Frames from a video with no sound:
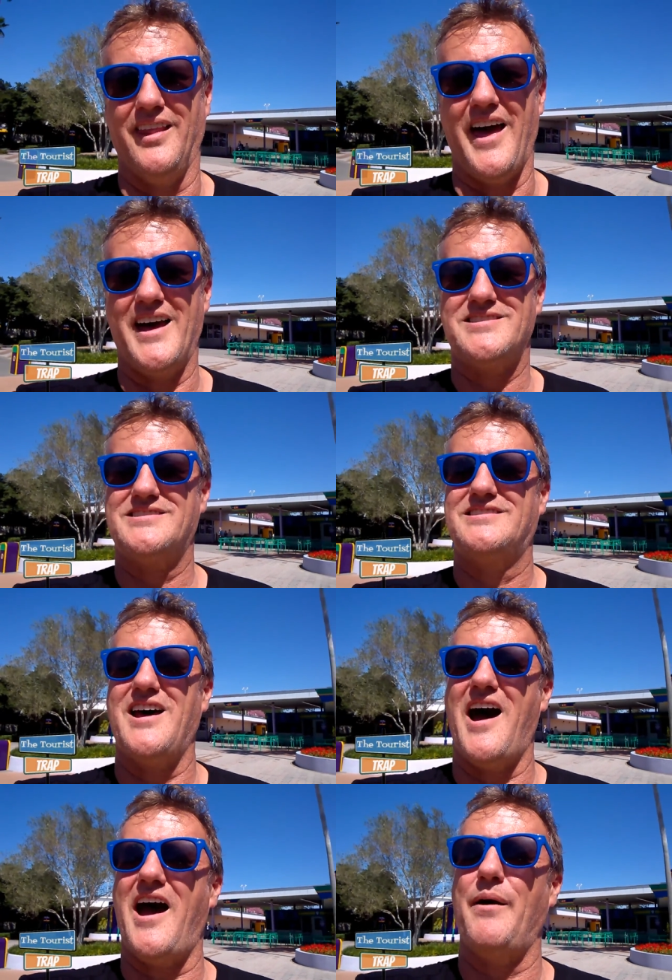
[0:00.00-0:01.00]
less
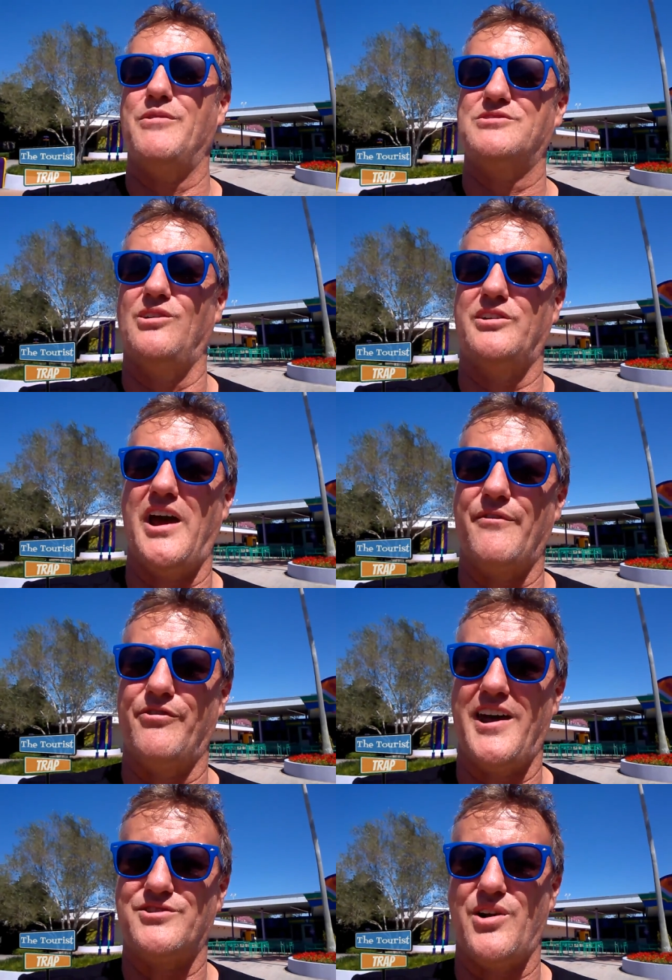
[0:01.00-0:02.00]
time it's going to take
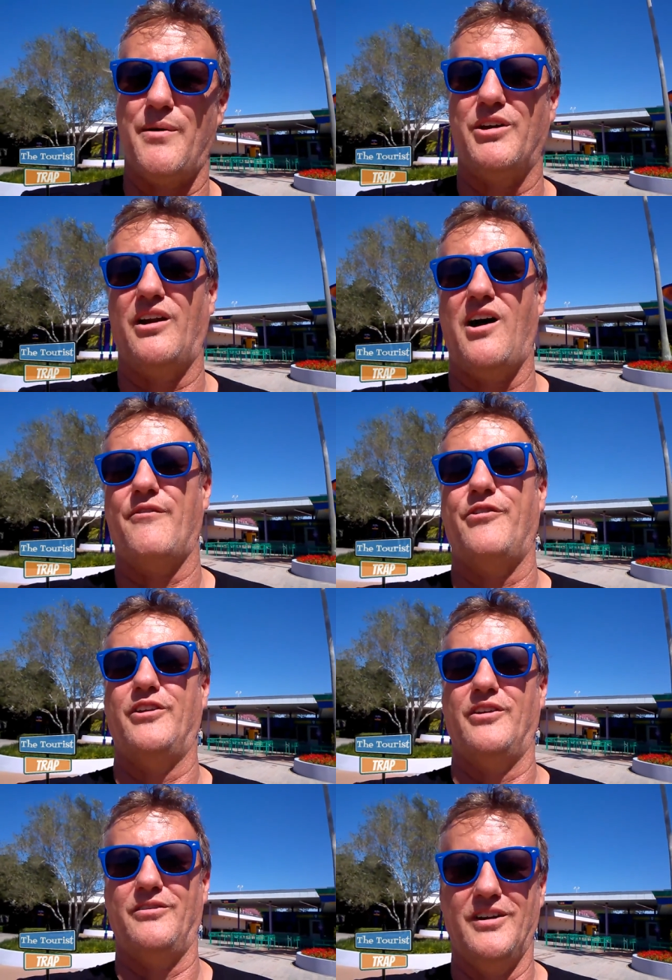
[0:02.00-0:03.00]
for that tram to get off,
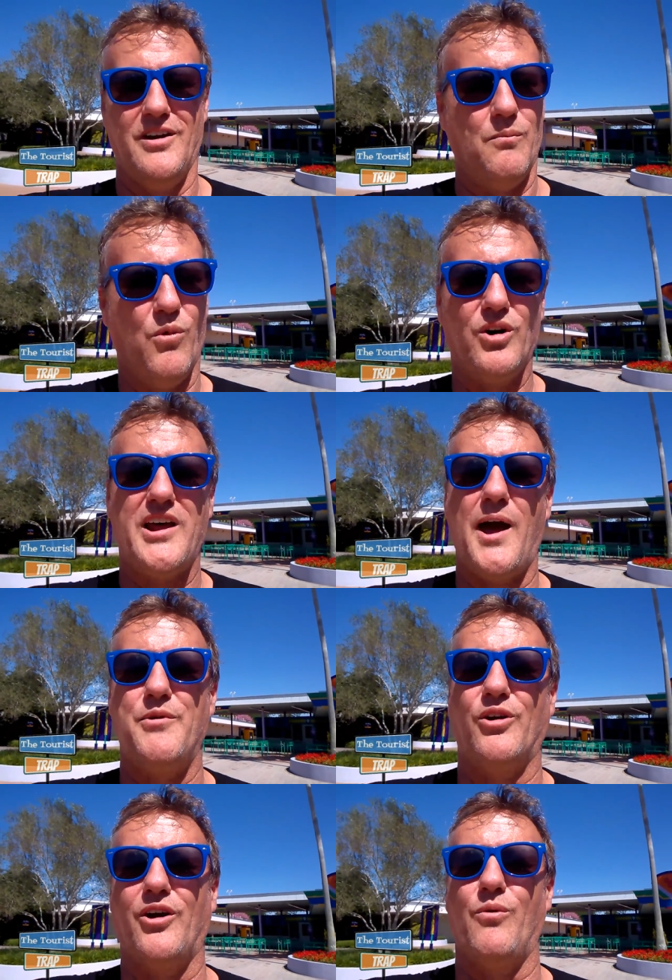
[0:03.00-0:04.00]
and the more
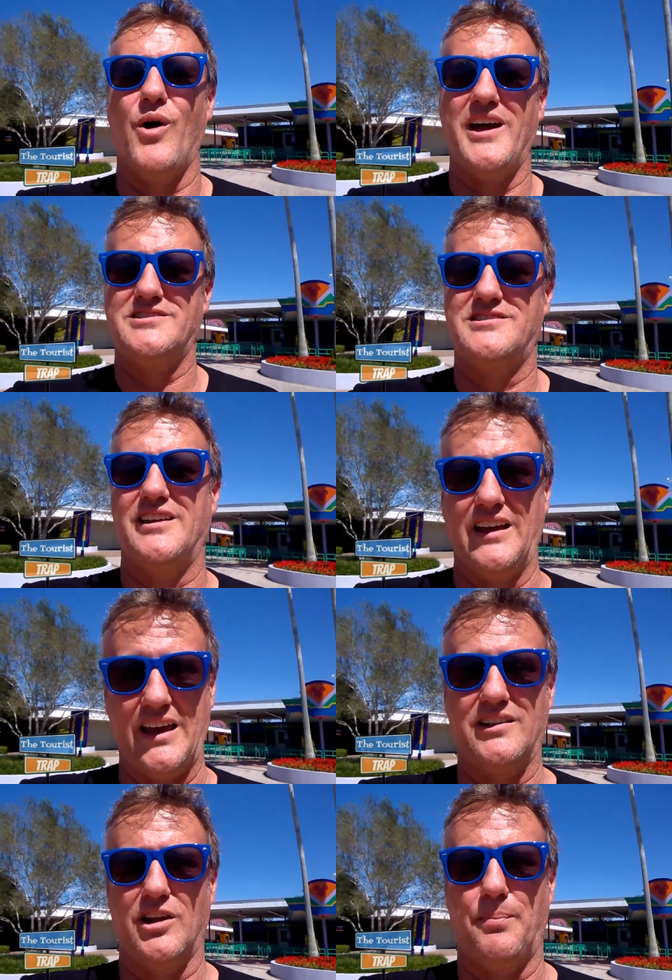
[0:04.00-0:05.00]
time you're going to waste to
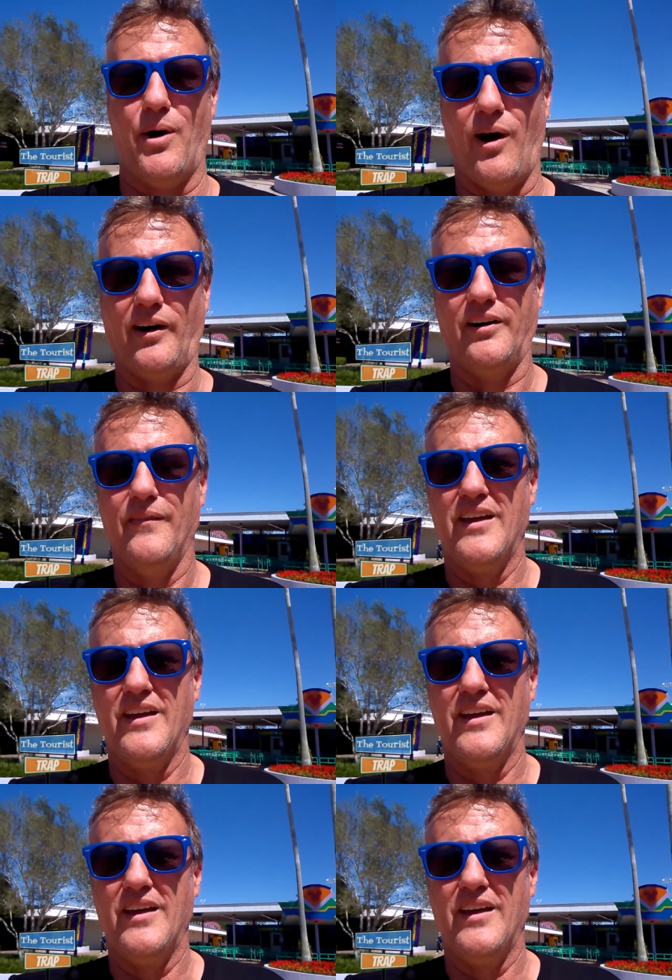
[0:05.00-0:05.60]
get to the park.